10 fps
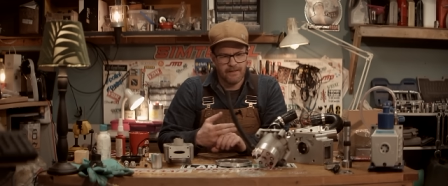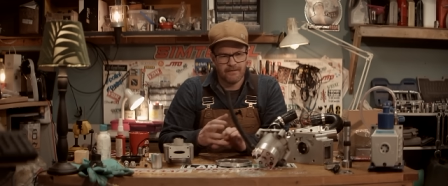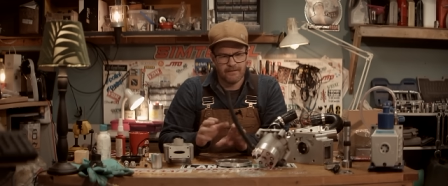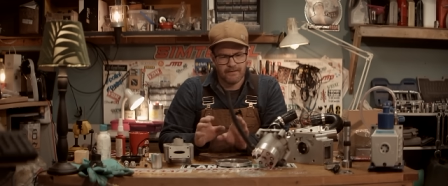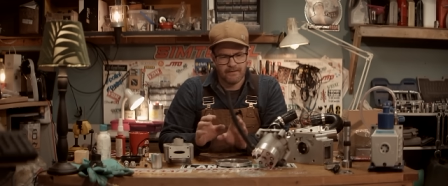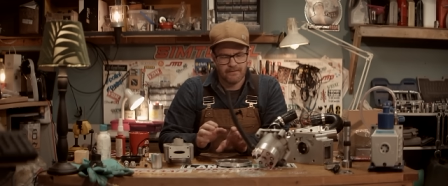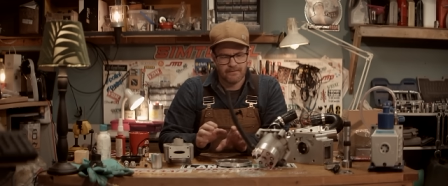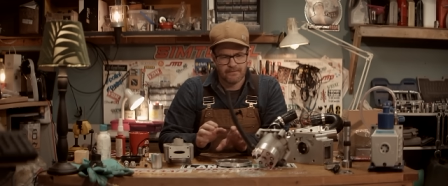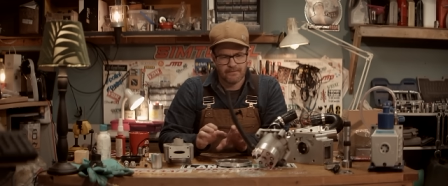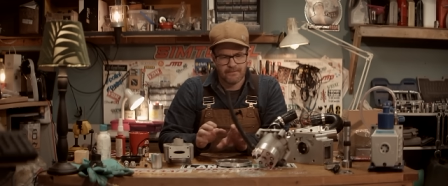in
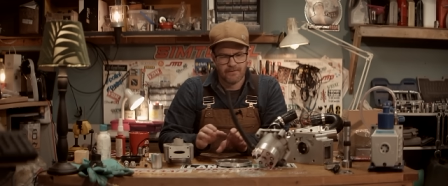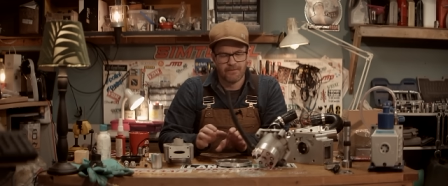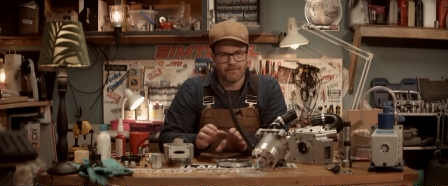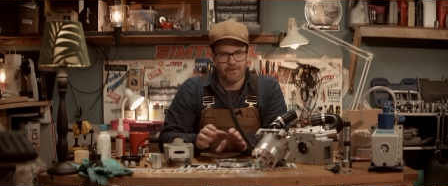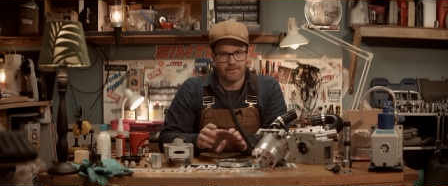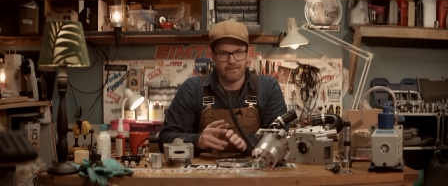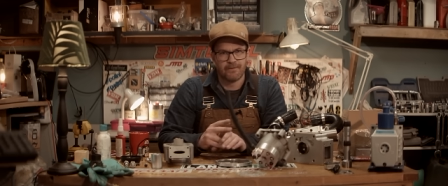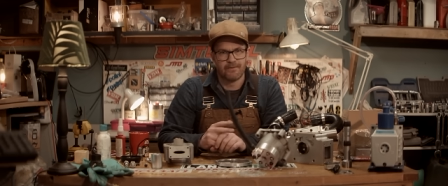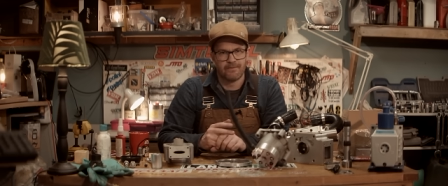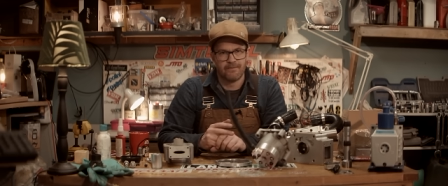two
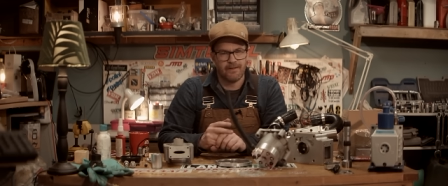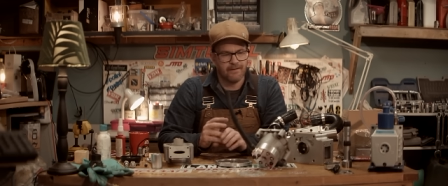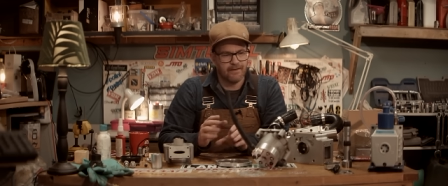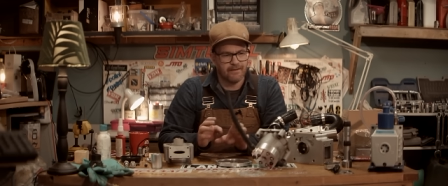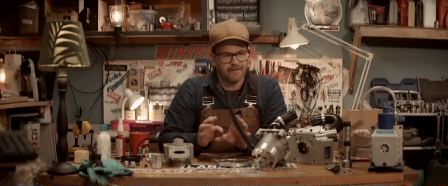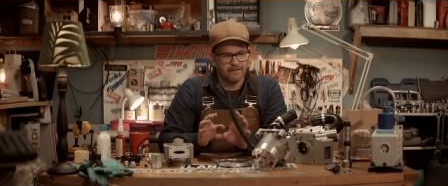strokes really.